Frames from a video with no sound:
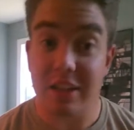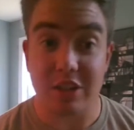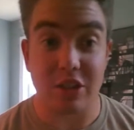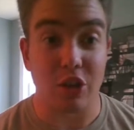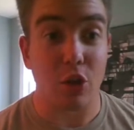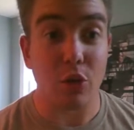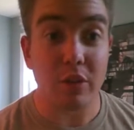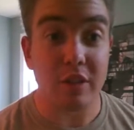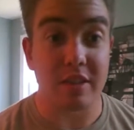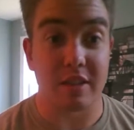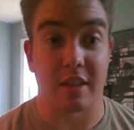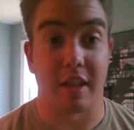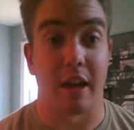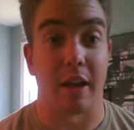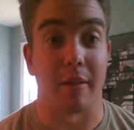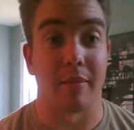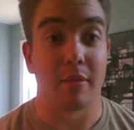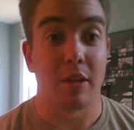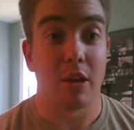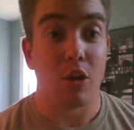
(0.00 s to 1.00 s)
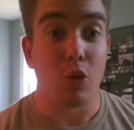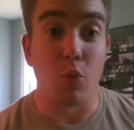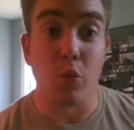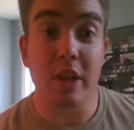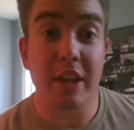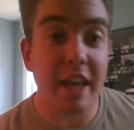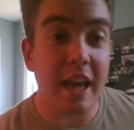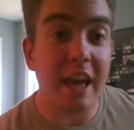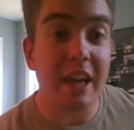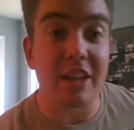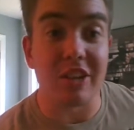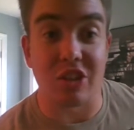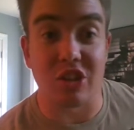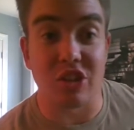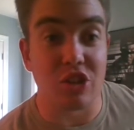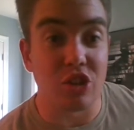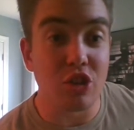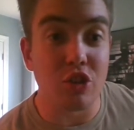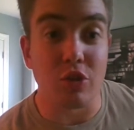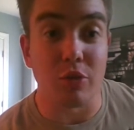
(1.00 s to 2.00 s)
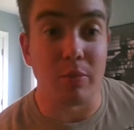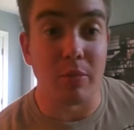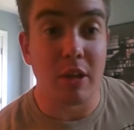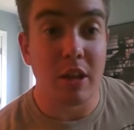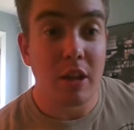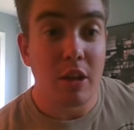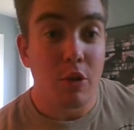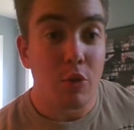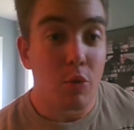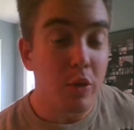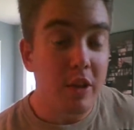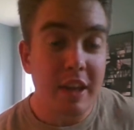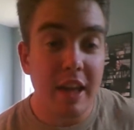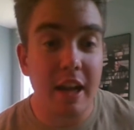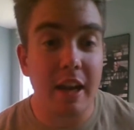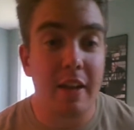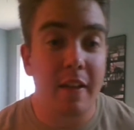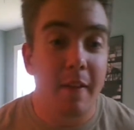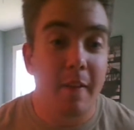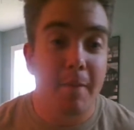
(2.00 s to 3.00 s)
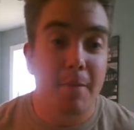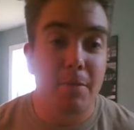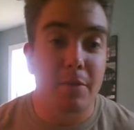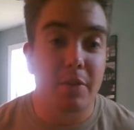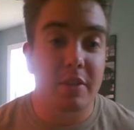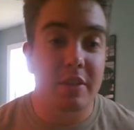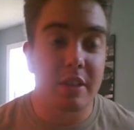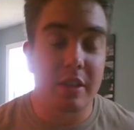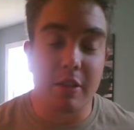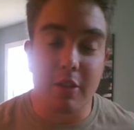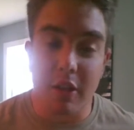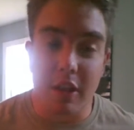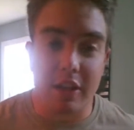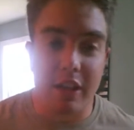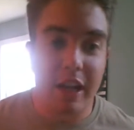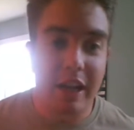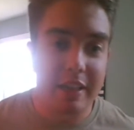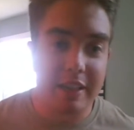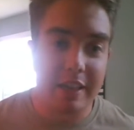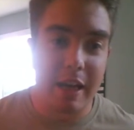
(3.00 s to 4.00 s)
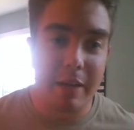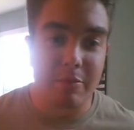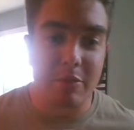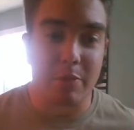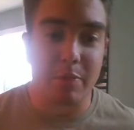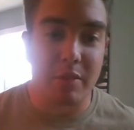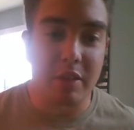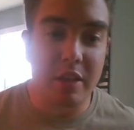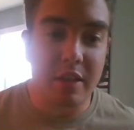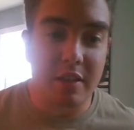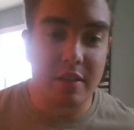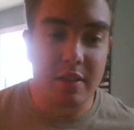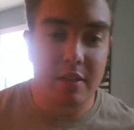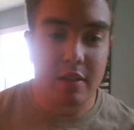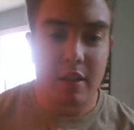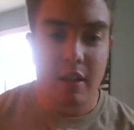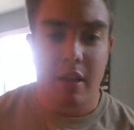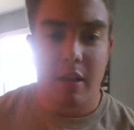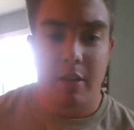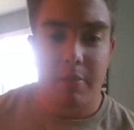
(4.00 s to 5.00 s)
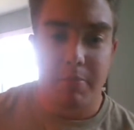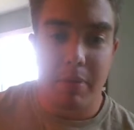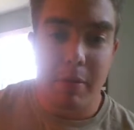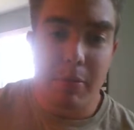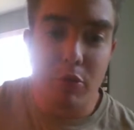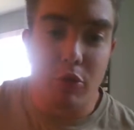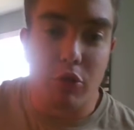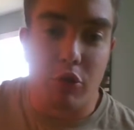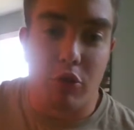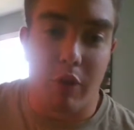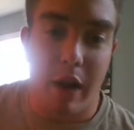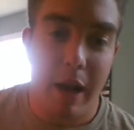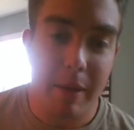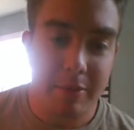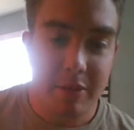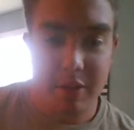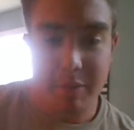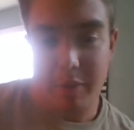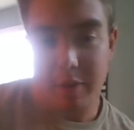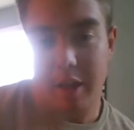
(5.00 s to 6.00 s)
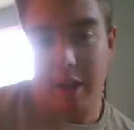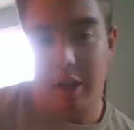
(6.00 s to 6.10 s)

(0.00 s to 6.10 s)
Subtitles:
is the only time. We can't assume. We can't see. A lot of times people will grab something